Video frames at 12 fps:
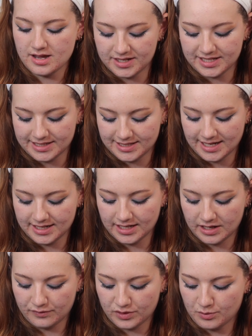It does say to
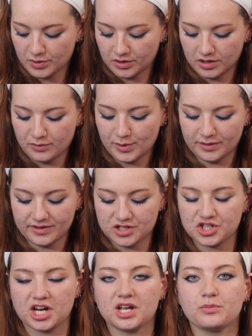give the bottle a bit of a
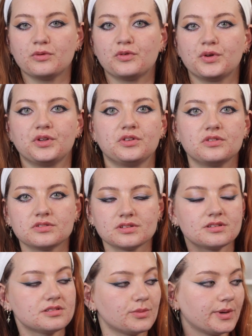shake before you use
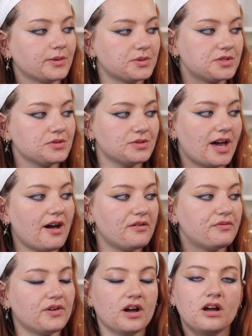it, so we'll do that
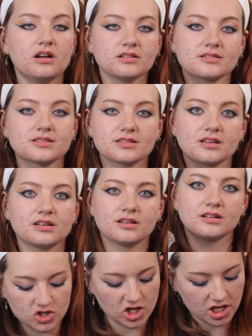first.
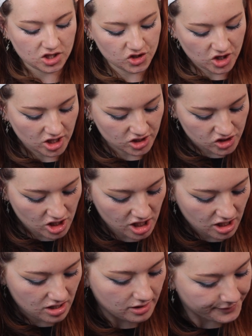
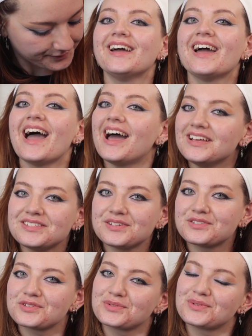Shaker. As
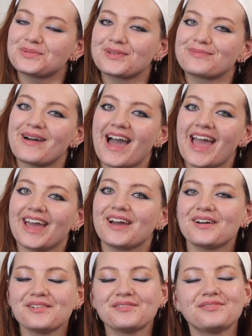usual with my
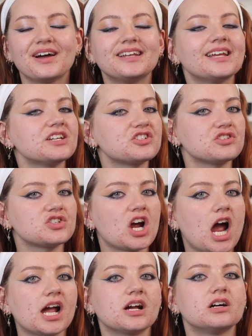foundation
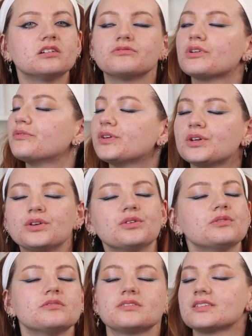try on
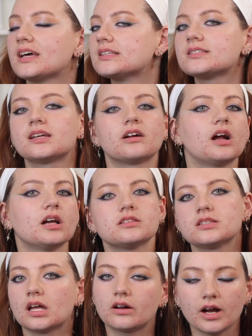reviews,
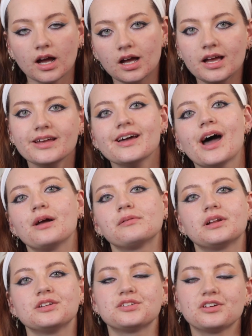etc, I'm
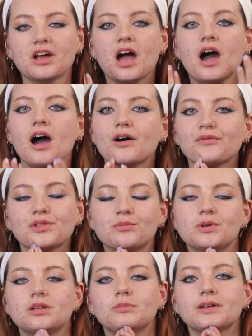going to do half with the
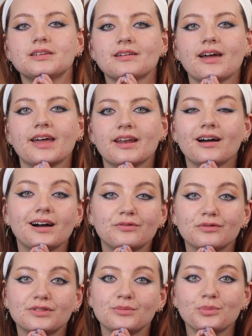beauty blender and
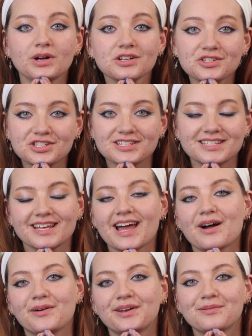half with the brush to see
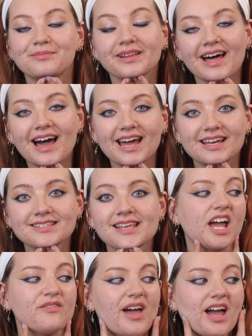how it applies. I
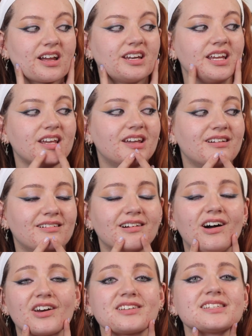have acne
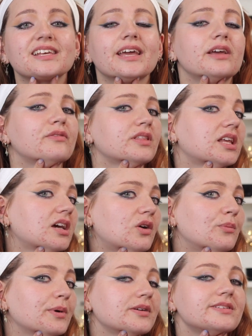honestly evenly
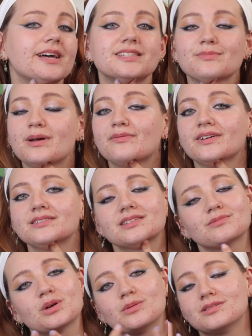on both sides of my face at
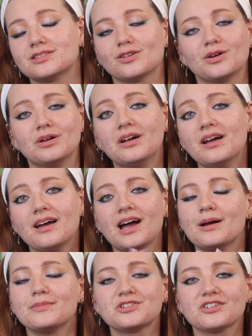the moment, so
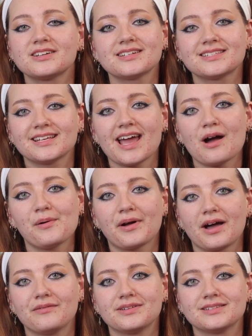I'm intrigued to see how it
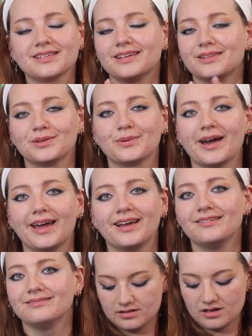covers either
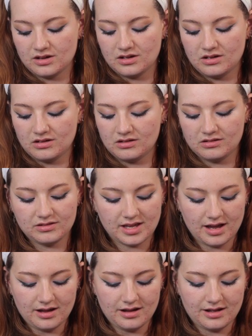way. So
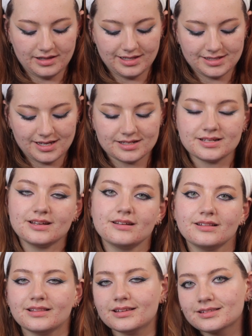yeah, let's get to
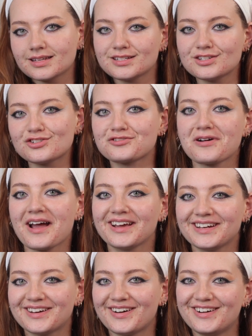
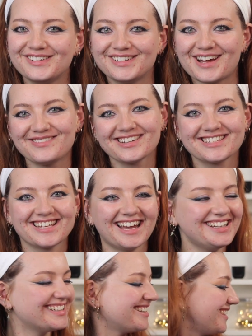trying it on. I'm
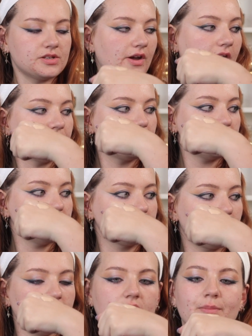excited. So I've just
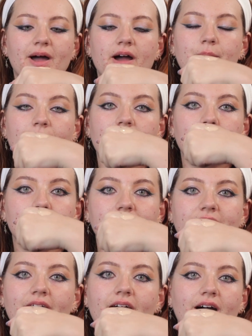got about a pump
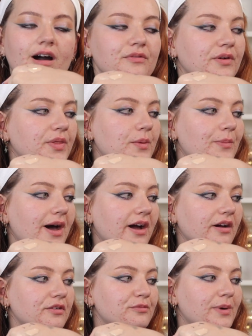and a half on the
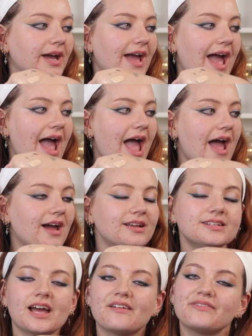back of my
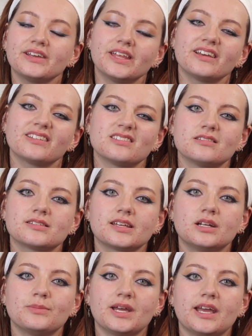hand. I feel like this is going
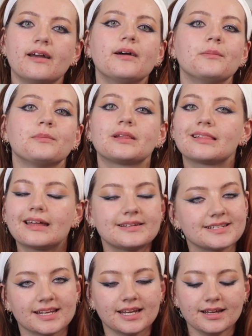to be
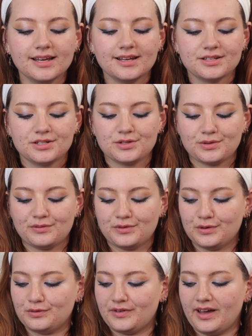plenty to do a
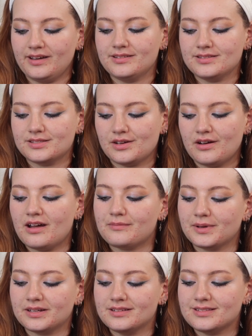full face. So I'm
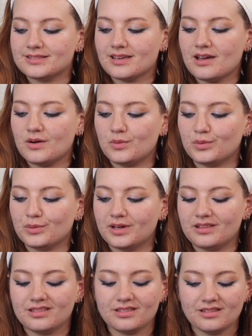going to start
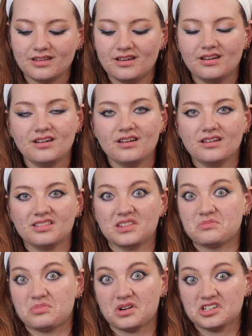with the
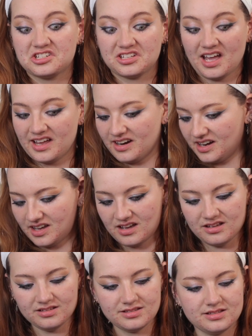brush side, I
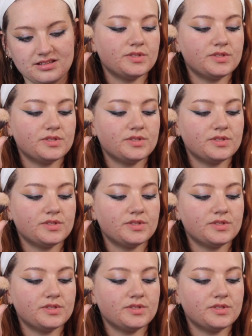guess.